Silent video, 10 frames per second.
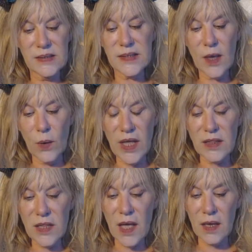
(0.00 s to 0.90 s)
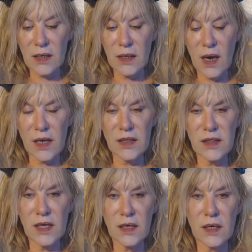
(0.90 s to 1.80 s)
So, and then I
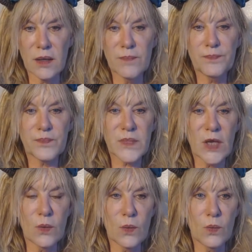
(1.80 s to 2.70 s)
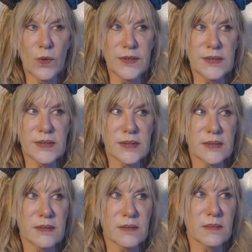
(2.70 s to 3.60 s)
think
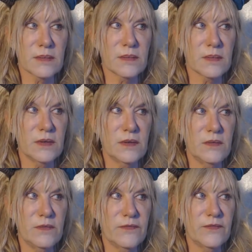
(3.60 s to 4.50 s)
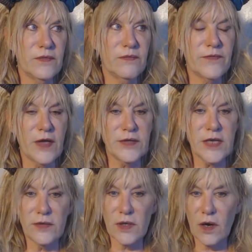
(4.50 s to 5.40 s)
once you've felt
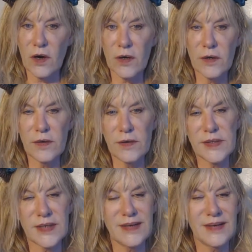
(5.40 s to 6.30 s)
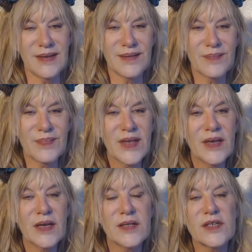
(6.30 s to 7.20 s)
out the cards, and
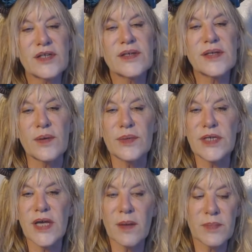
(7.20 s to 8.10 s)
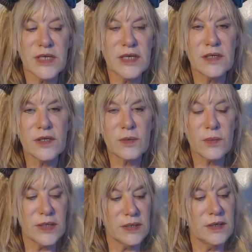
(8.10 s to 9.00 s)
it's just so tempting to
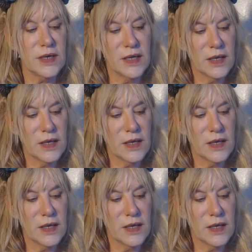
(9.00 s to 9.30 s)
read